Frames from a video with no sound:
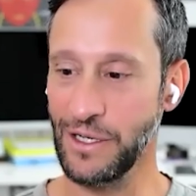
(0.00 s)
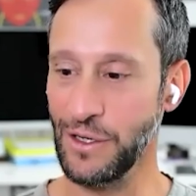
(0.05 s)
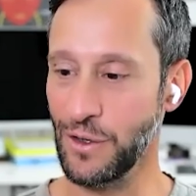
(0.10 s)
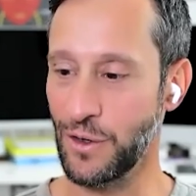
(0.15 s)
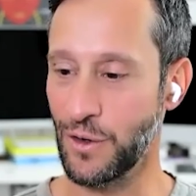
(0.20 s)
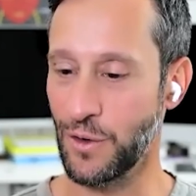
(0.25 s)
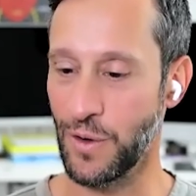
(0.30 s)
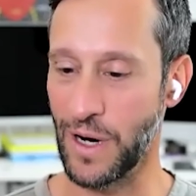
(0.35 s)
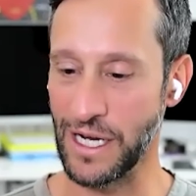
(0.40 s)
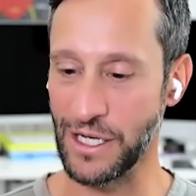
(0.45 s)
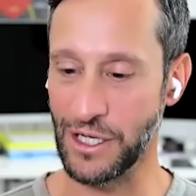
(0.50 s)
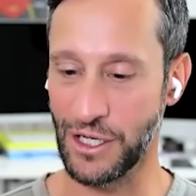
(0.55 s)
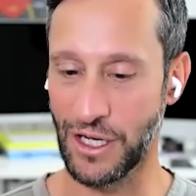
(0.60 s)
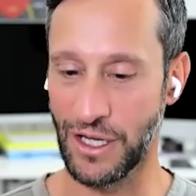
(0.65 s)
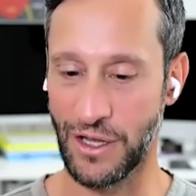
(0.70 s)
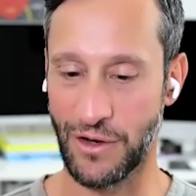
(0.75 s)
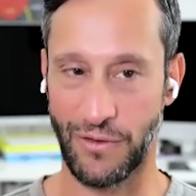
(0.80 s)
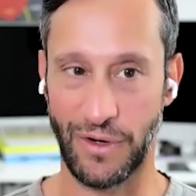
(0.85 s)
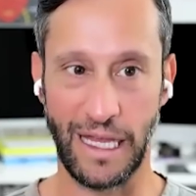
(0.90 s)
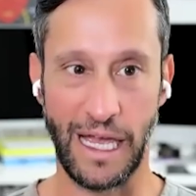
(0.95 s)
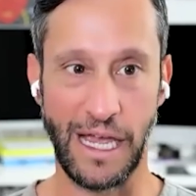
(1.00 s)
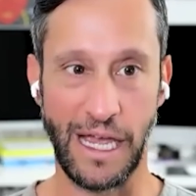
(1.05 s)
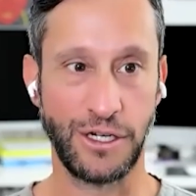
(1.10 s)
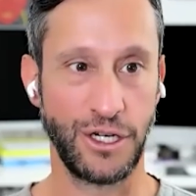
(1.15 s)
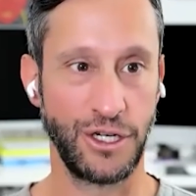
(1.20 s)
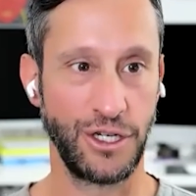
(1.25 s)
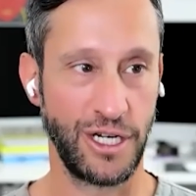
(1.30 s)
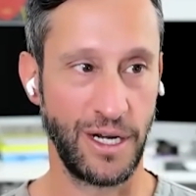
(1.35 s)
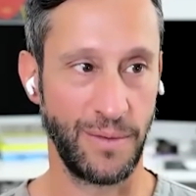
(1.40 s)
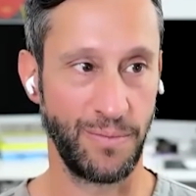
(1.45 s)
you question the
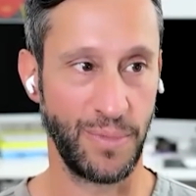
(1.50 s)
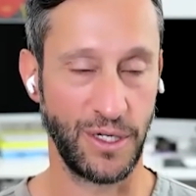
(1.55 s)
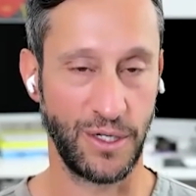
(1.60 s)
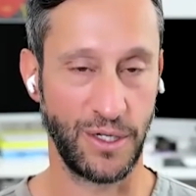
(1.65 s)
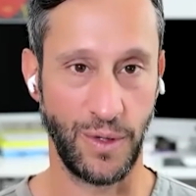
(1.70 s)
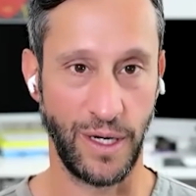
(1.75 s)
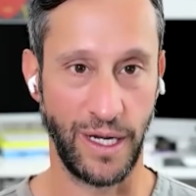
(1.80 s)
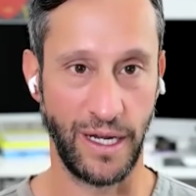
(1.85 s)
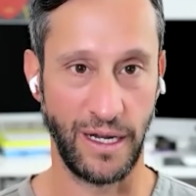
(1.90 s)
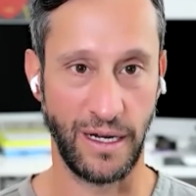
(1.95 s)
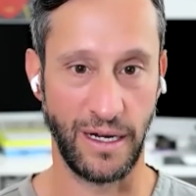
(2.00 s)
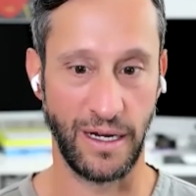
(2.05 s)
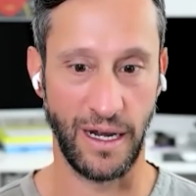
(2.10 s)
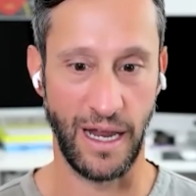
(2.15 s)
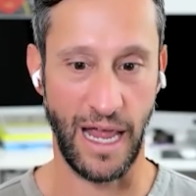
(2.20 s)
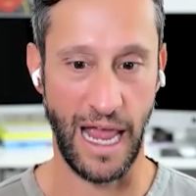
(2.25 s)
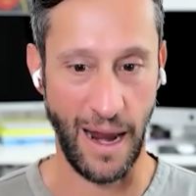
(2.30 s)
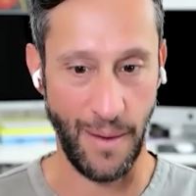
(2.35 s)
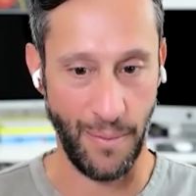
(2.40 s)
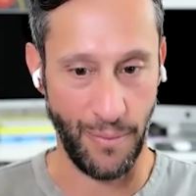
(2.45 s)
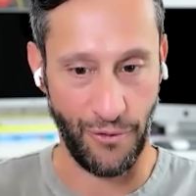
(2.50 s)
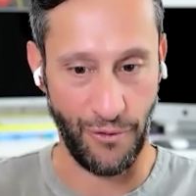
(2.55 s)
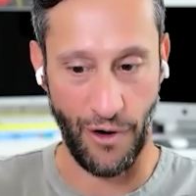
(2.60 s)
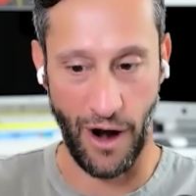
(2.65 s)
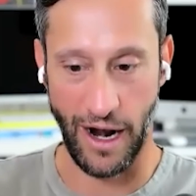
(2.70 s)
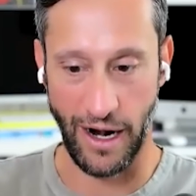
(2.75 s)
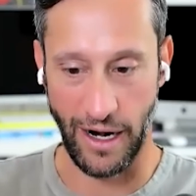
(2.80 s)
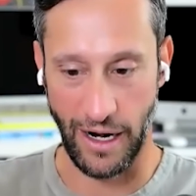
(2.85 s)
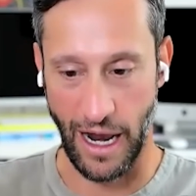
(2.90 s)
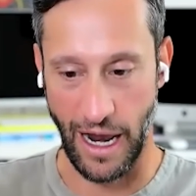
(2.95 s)
relationship between a
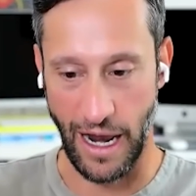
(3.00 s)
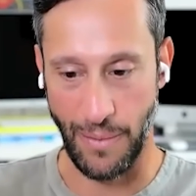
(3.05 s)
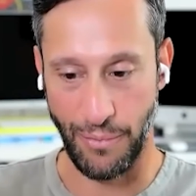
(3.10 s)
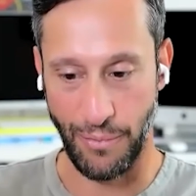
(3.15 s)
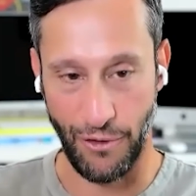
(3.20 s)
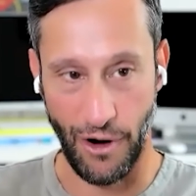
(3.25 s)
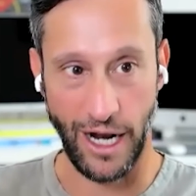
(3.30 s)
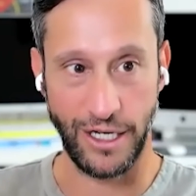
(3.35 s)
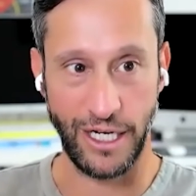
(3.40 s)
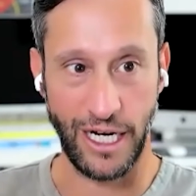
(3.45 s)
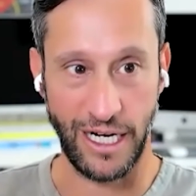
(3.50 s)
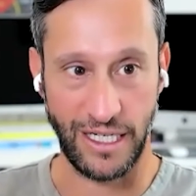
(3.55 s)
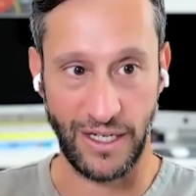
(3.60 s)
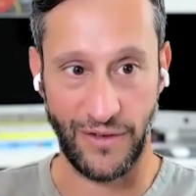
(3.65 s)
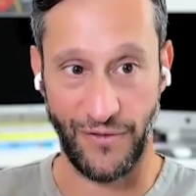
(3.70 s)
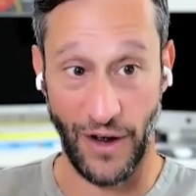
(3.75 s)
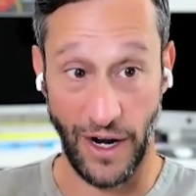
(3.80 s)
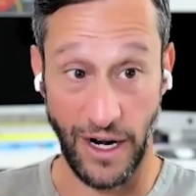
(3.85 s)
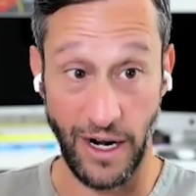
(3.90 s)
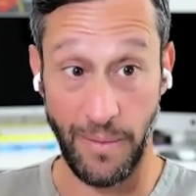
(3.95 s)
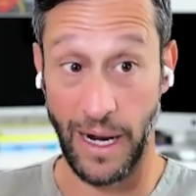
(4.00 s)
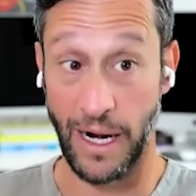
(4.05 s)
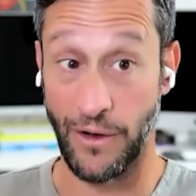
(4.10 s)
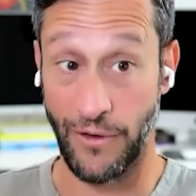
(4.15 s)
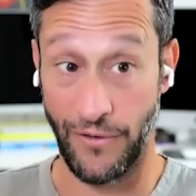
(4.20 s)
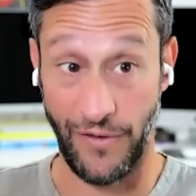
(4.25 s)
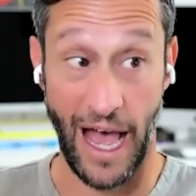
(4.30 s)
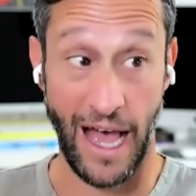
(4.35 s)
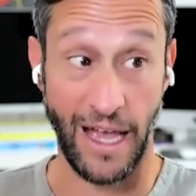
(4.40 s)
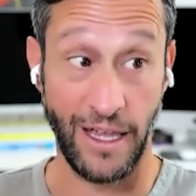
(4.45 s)
project's fundamental
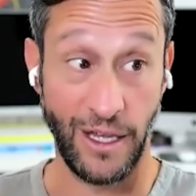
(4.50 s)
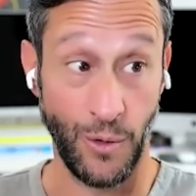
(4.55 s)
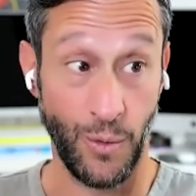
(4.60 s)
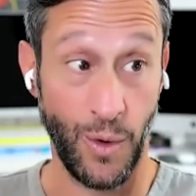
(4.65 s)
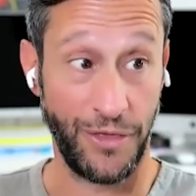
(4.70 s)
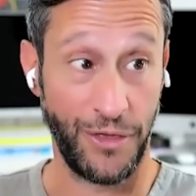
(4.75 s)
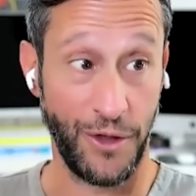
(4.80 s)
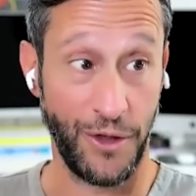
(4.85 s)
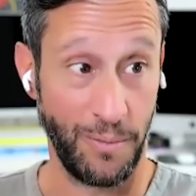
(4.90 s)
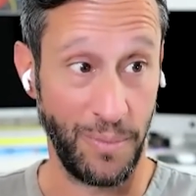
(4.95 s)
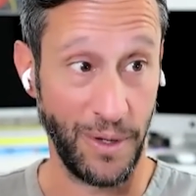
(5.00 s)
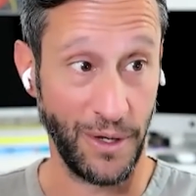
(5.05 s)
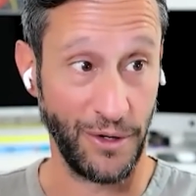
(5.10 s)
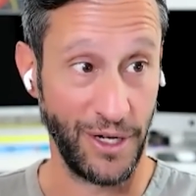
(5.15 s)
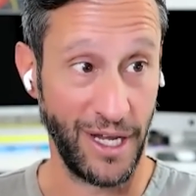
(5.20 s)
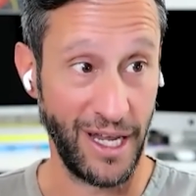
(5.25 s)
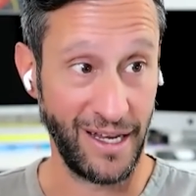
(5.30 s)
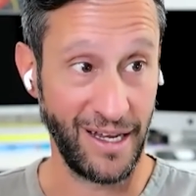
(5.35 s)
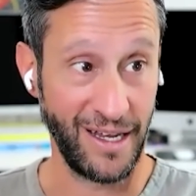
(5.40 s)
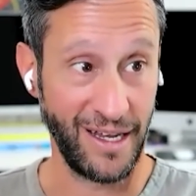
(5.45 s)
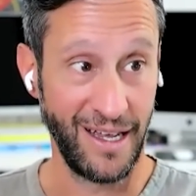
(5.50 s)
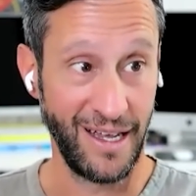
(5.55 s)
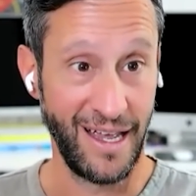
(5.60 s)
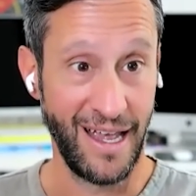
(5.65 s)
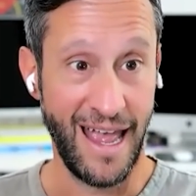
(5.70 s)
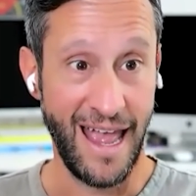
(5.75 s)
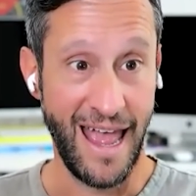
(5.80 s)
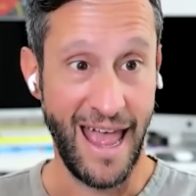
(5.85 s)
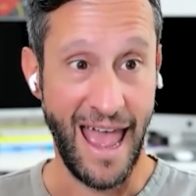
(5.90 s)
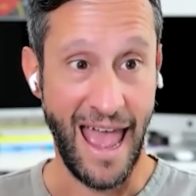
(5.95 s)
value, what they're building,
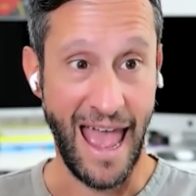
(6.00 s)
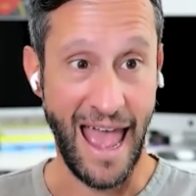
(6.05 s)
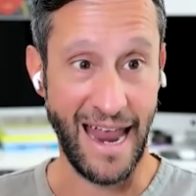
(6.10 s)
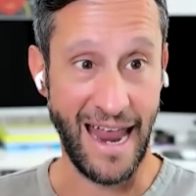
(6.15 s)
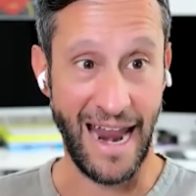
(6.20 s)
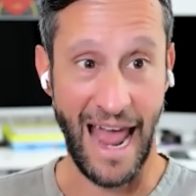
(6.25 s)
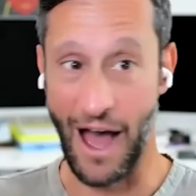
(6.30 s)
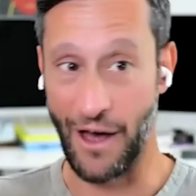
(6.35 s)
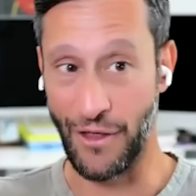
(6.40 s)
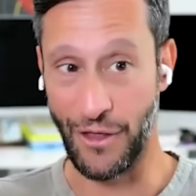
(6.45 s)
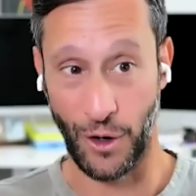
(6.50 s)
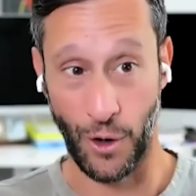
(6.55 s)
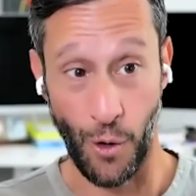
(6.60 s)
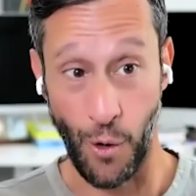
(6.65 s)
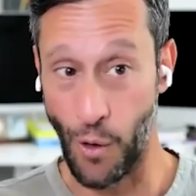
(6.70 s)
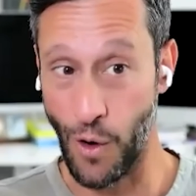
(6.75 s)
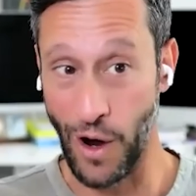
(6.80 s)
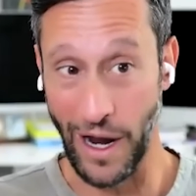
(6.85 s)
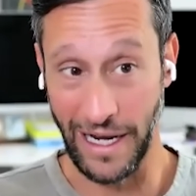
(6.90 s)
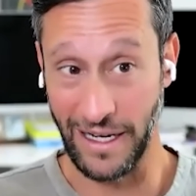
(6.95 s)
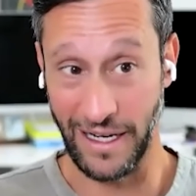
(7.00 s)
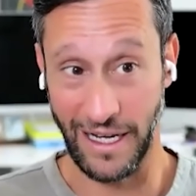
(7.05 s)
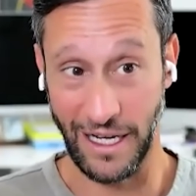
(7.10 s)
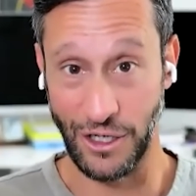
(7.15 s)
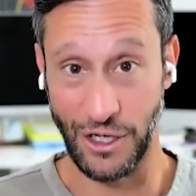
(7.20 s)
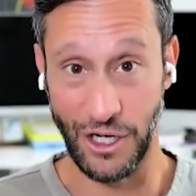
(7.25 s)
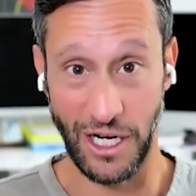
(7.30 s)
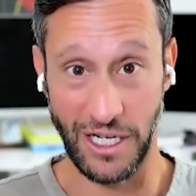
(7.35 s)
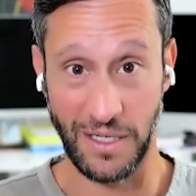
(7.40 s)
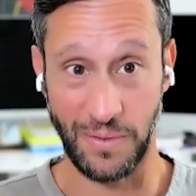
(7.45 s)
and how the coin can
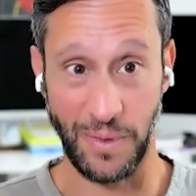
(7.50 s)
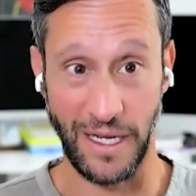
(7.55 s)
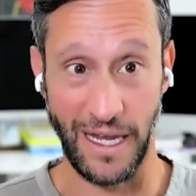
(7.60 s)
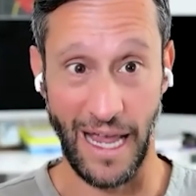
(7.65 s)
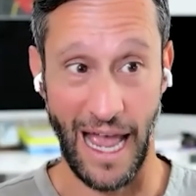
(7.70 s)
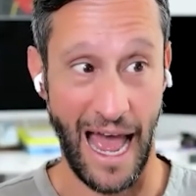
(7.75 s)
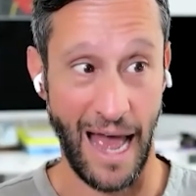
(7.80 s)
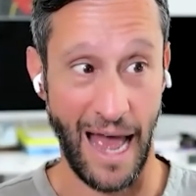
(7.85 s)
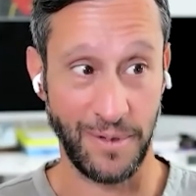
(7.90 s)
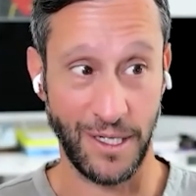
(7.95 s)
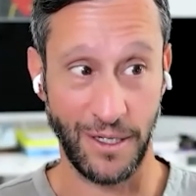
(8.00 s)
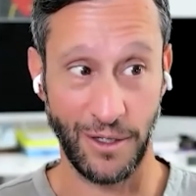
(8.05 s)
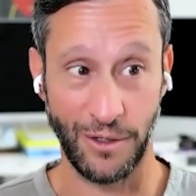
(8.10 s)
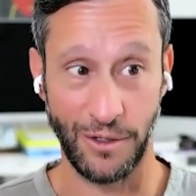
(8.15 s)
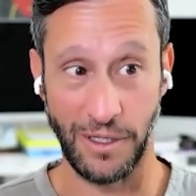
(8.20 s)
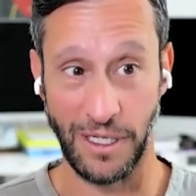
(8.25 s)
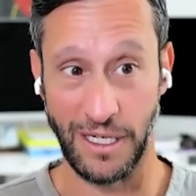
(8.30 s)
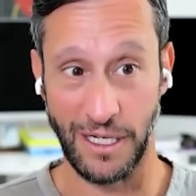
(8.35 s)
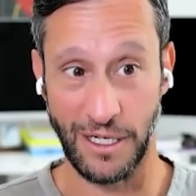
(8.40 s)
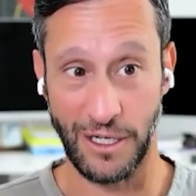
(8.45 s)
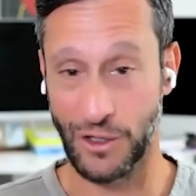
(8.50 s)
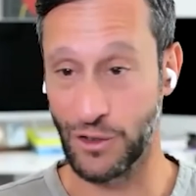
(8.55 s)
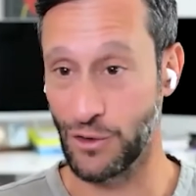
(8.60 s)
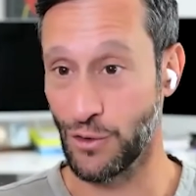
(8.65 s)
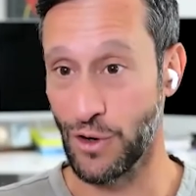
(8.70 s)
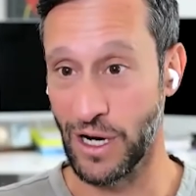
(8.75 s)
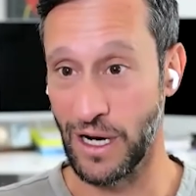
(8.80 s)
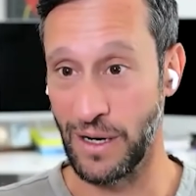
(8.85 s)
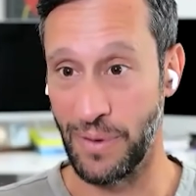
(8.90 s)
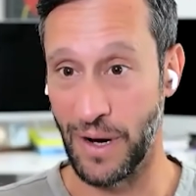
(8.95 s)
just be absolutely
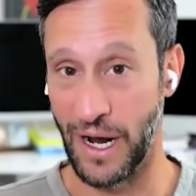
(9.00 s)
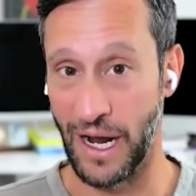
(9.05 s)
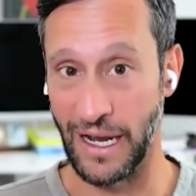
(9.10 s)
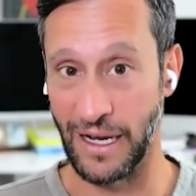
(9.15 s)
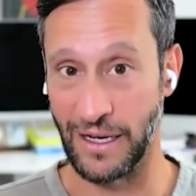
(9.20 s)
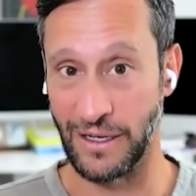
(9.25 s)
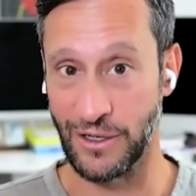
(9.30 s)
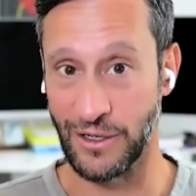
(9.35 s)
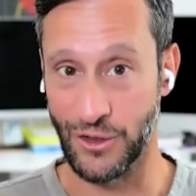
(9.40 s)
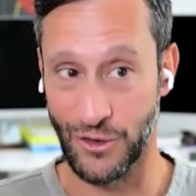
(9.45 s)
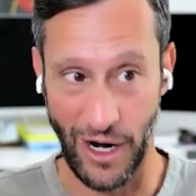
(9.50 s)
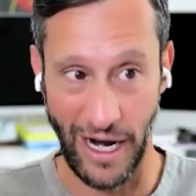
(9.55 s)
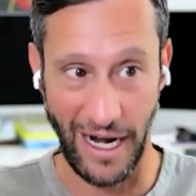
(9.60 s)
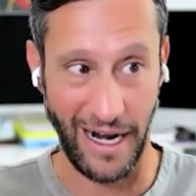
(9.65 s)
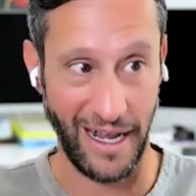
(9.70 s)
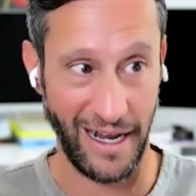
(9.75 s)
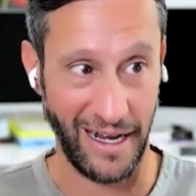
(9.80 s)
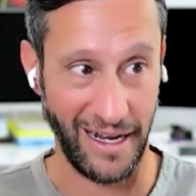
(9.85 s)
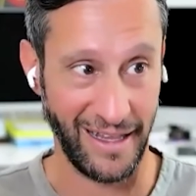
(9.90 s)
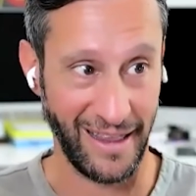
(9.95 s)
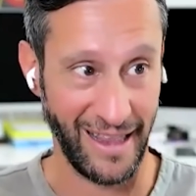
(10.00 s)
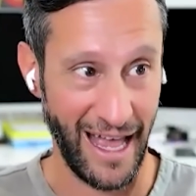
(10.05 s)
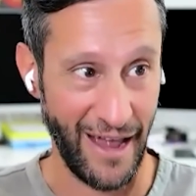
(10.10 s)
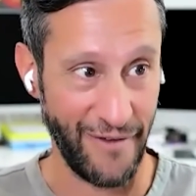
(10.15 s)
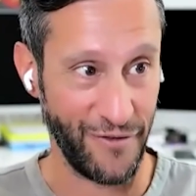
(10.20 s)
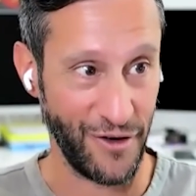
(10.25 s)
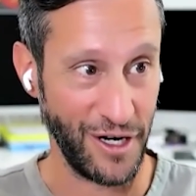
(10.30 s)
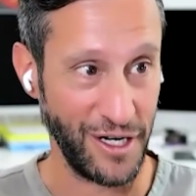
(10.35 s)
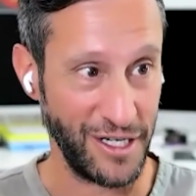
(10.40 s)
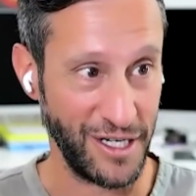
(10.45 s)
destroyed by trading and
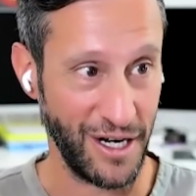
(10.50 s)
leverage.